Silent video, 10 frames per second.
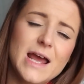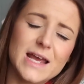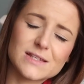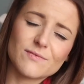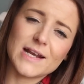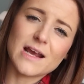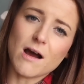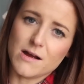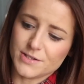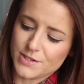It's really
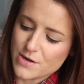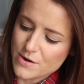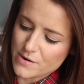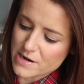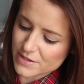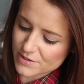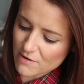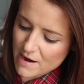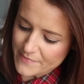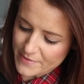hard to
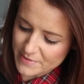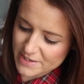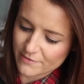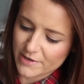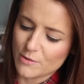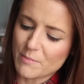describe the material,